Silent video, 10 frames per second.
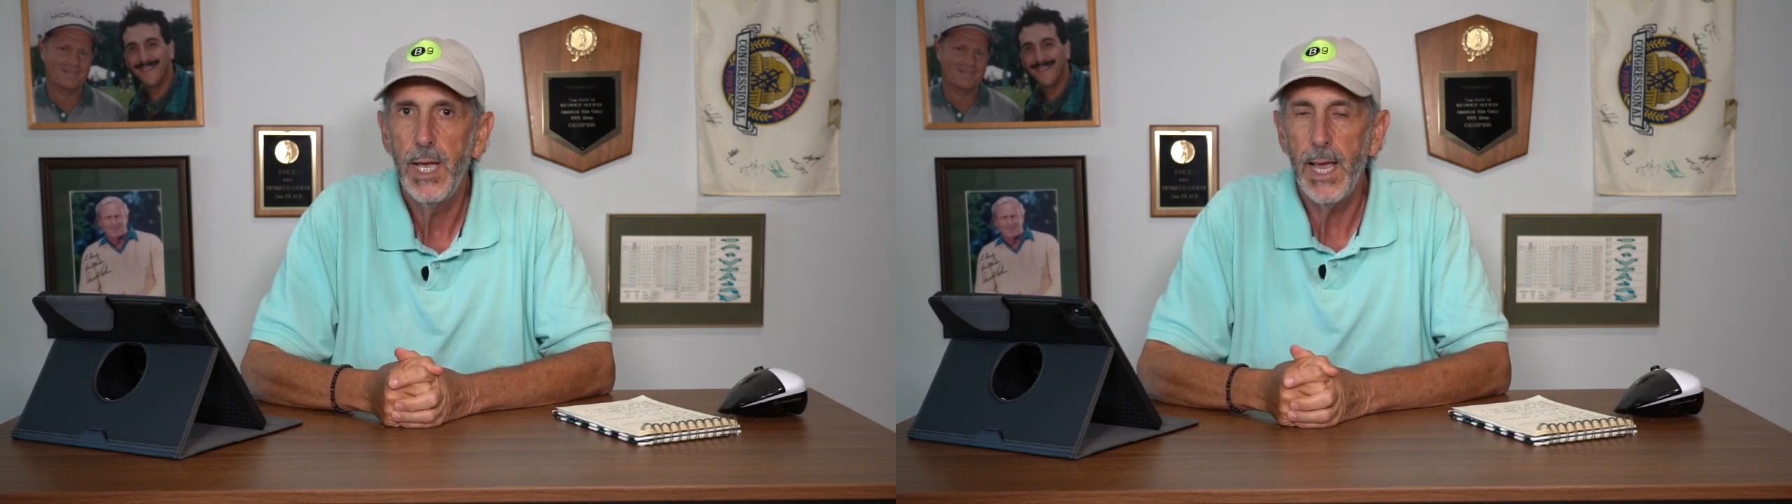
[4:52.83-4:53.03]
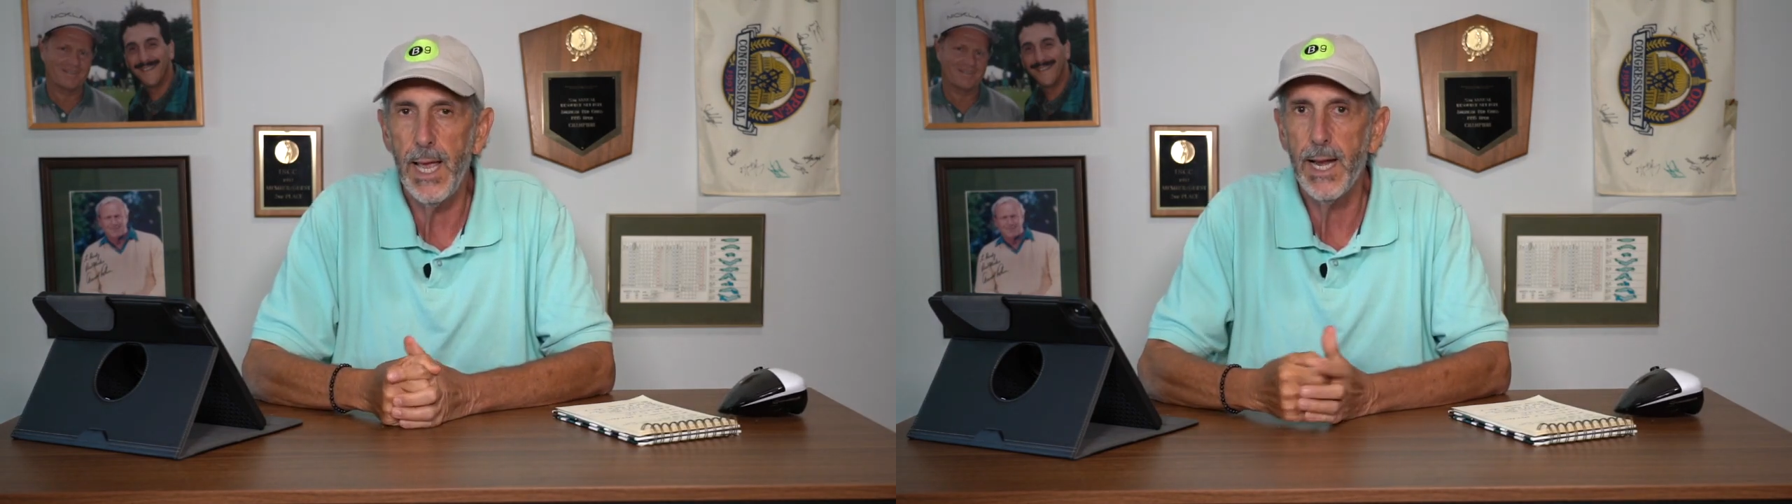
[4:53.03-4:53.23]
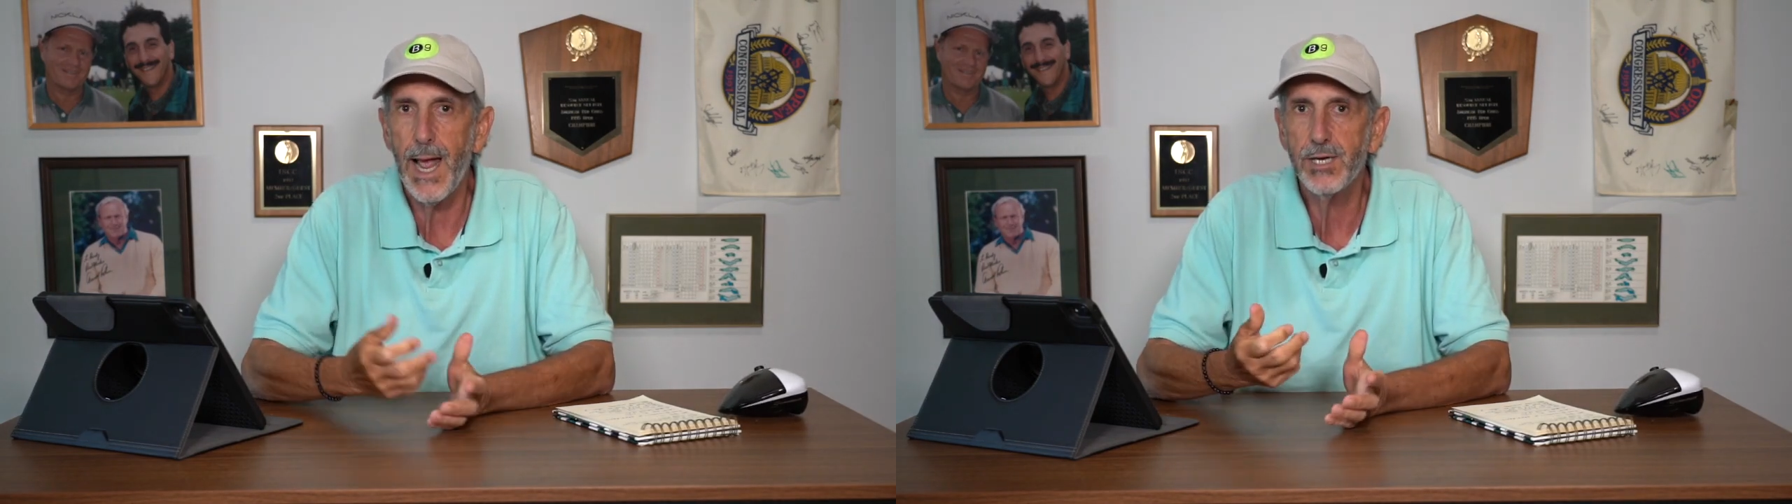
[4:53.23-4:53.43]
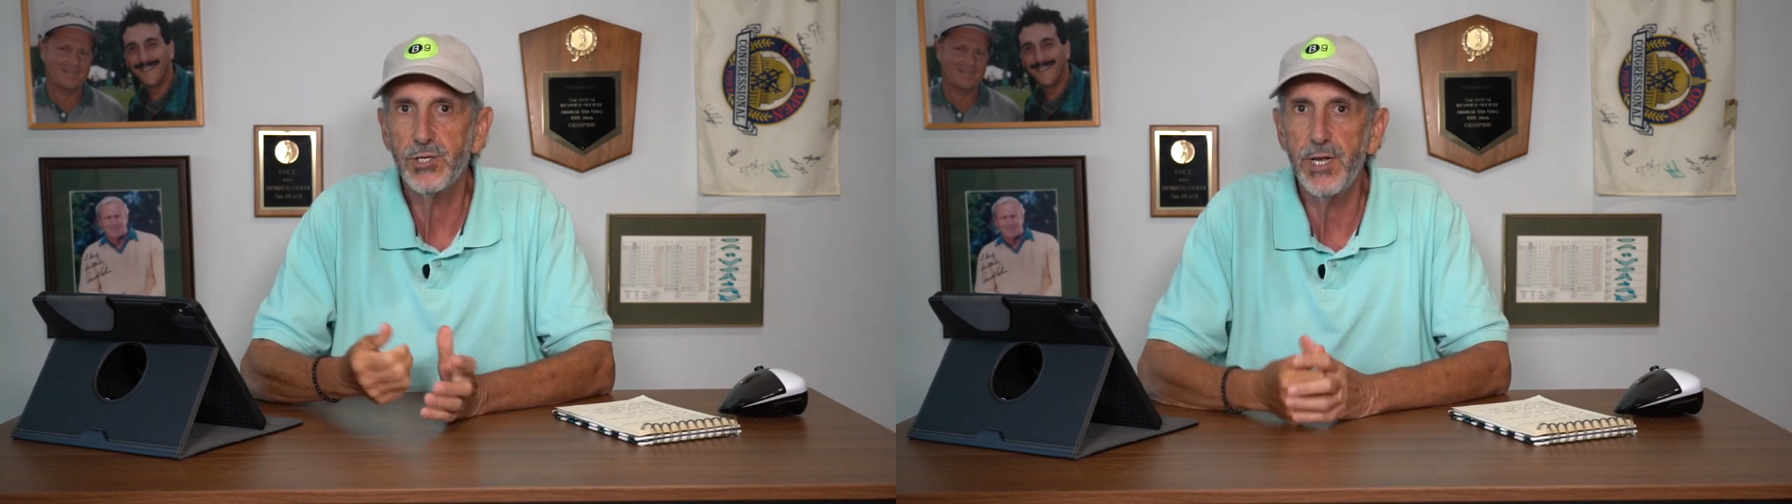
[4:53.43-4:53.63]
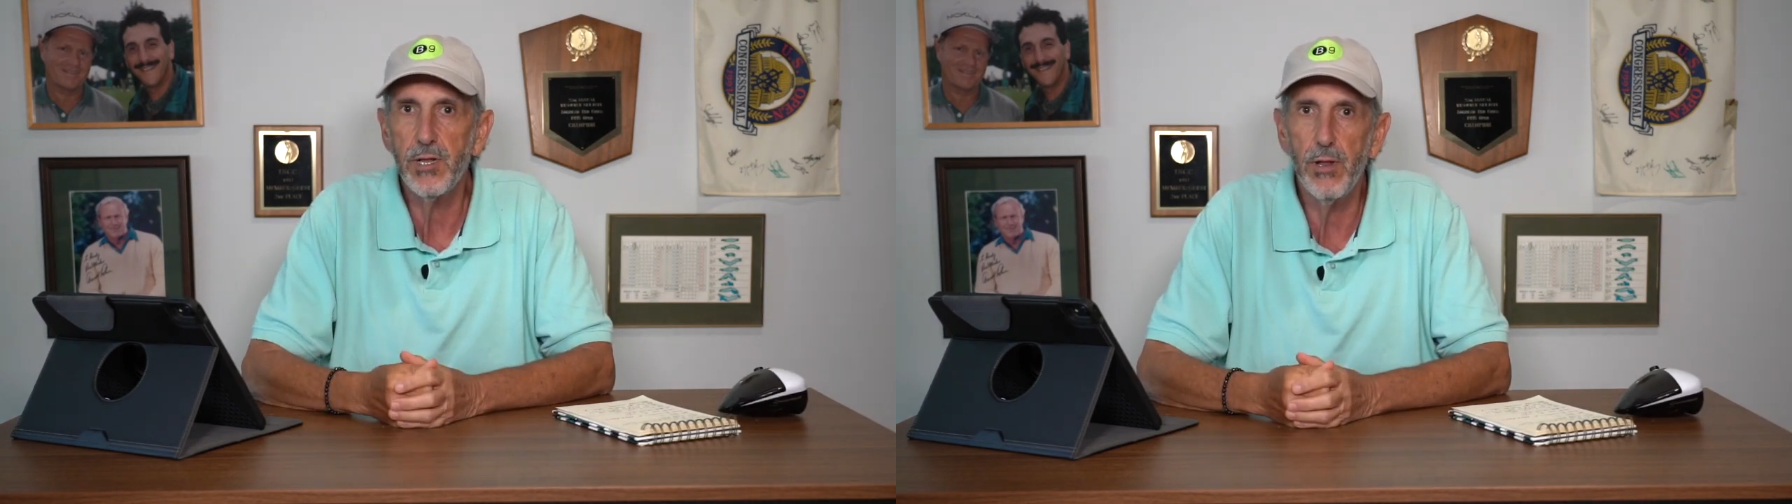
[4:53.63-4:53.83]
and
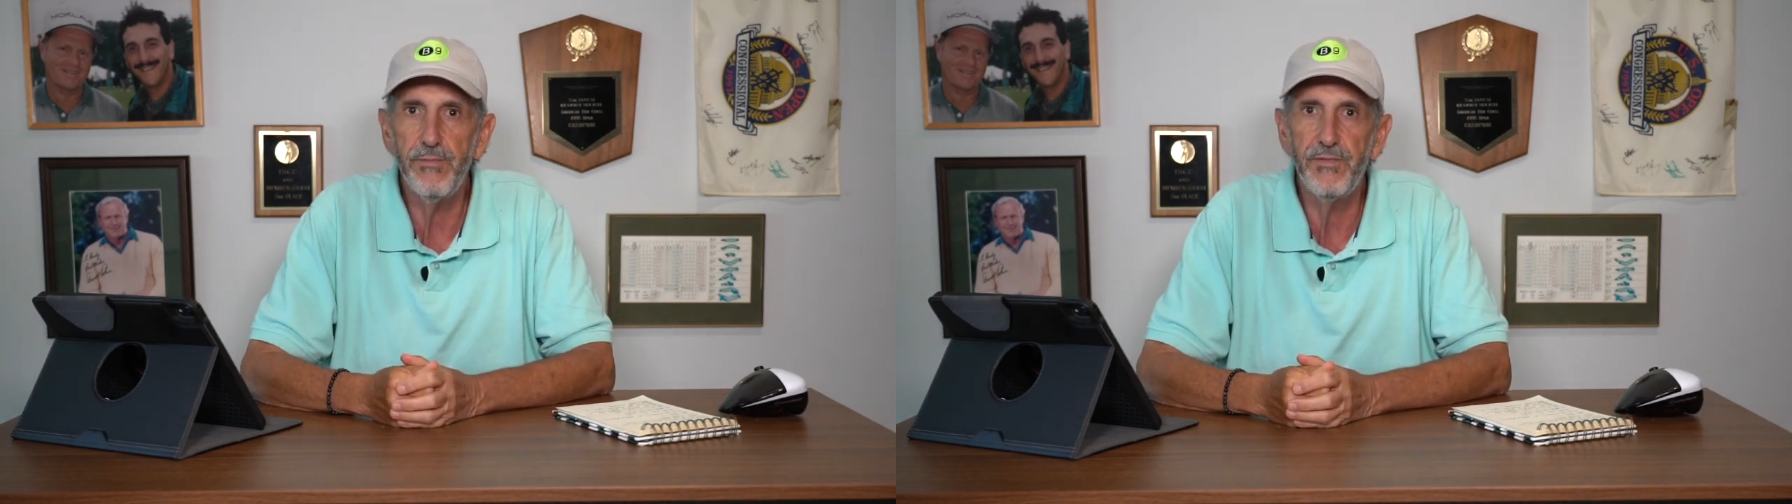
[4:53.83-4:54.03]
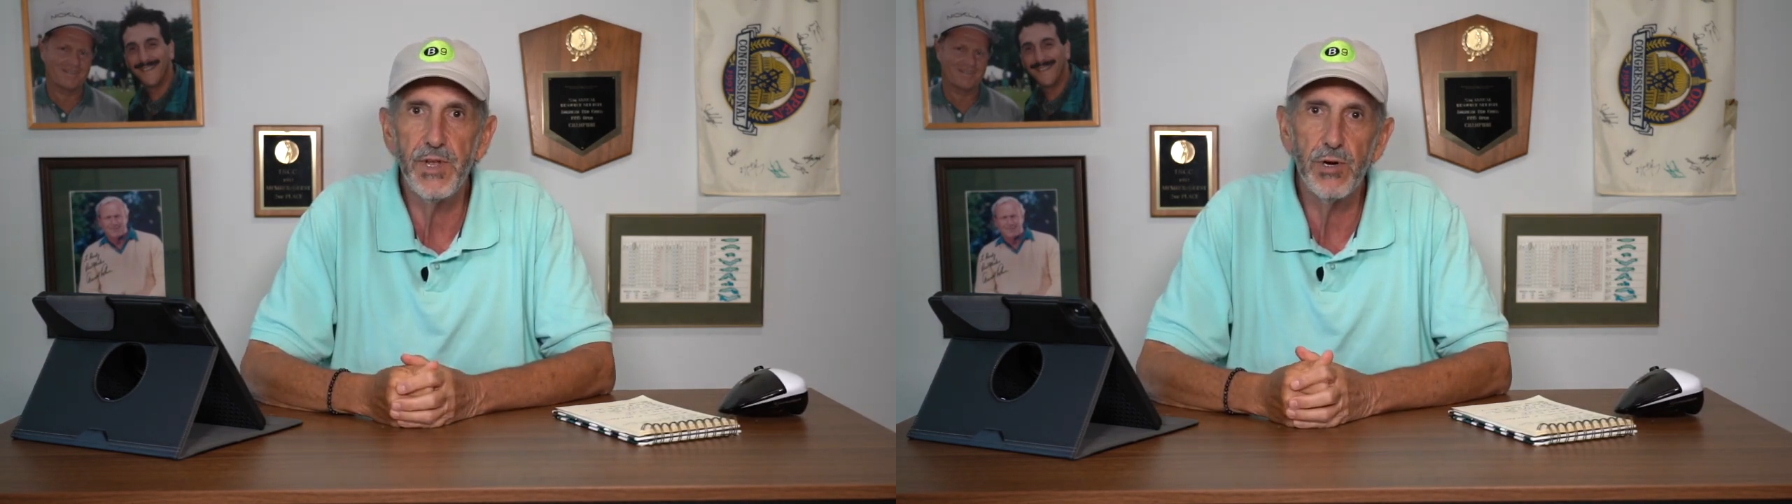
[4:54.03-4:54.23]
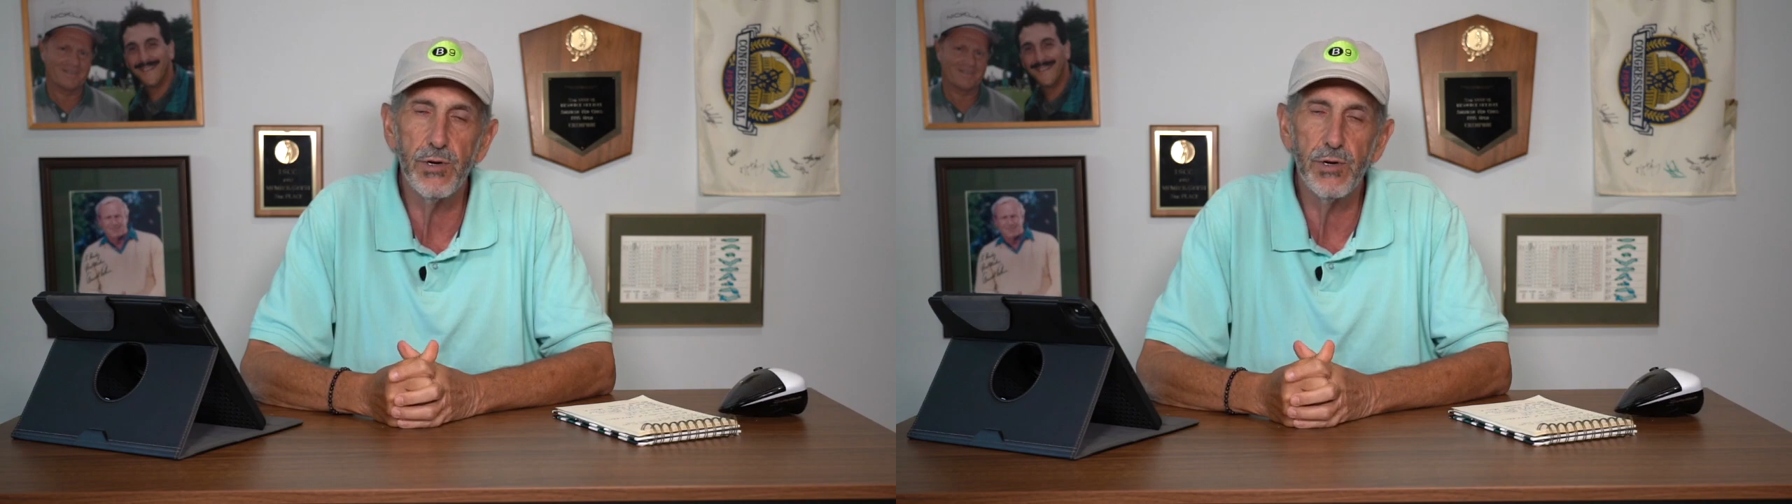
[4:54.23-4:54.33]
actually club fitter